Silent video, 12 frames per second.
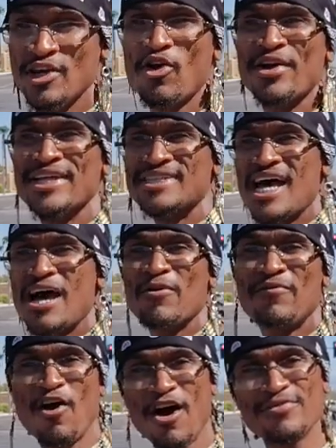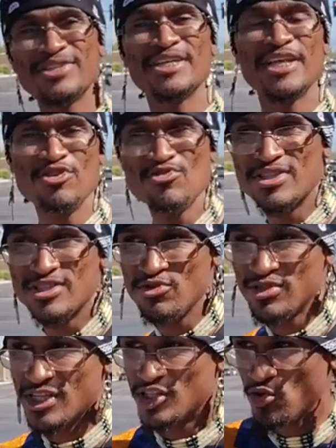You know, in the time of harvesting, they
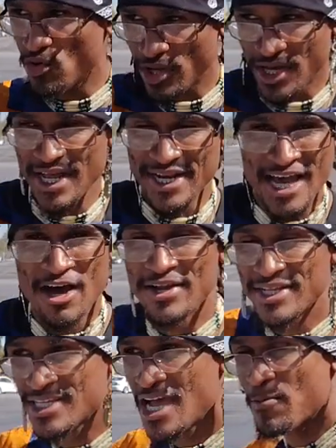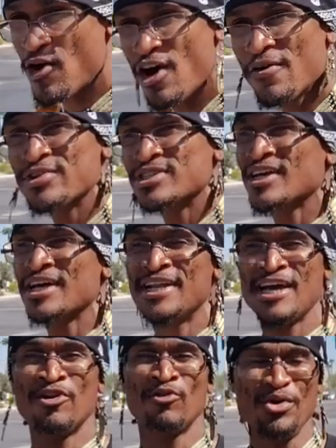used, used the tool to cut down in the time of harvest,
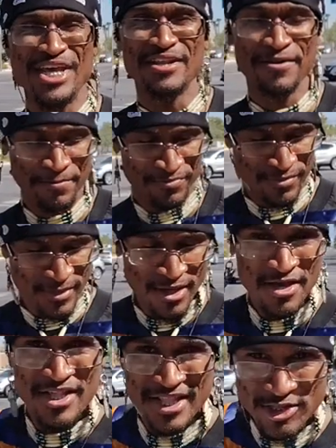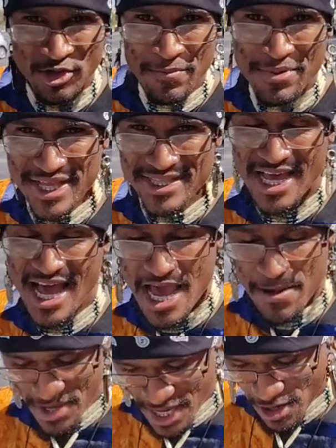cutting down the wheat. There's going to be a
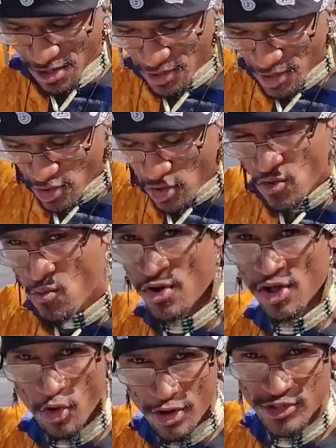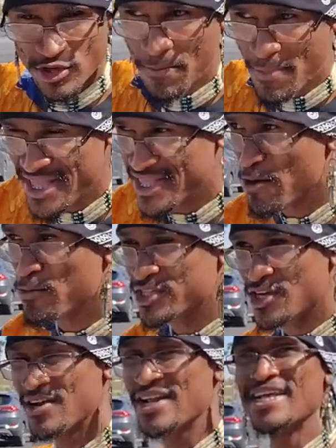time here when the Lord is going to make that
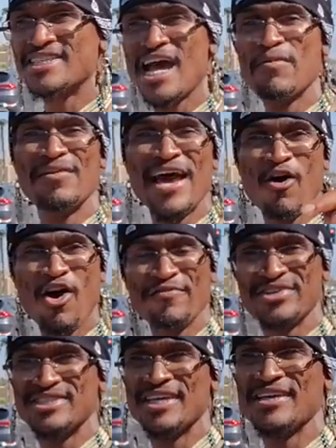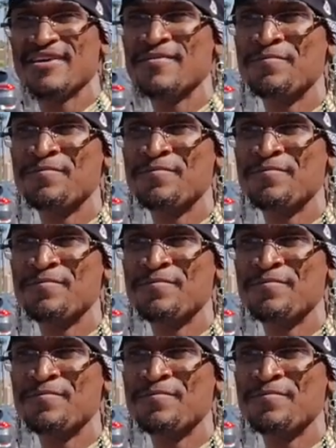return in the time of that harvesting.